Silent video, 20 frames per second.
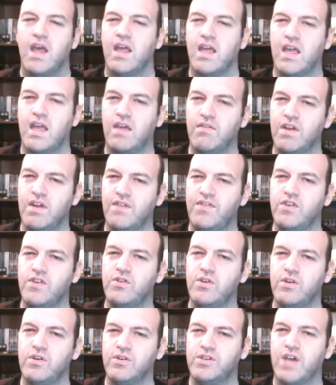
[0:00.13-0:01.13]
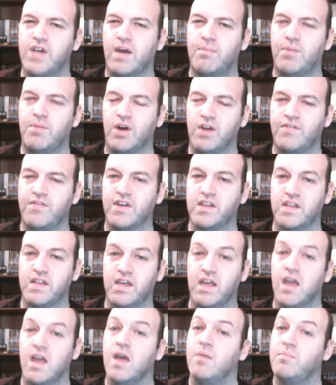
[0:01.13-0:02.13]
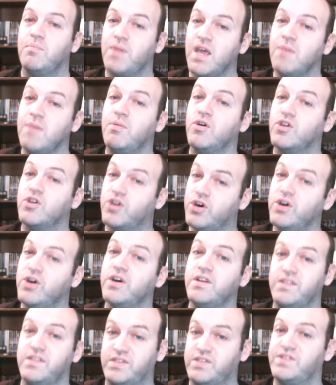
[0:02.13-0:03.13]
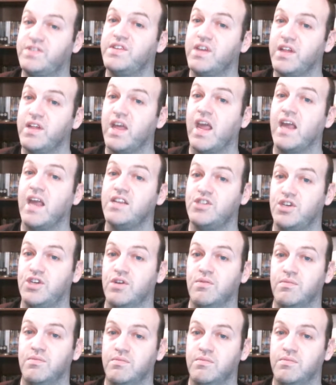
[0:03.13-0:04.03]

Even if you do your job perfectly, people could still hate you.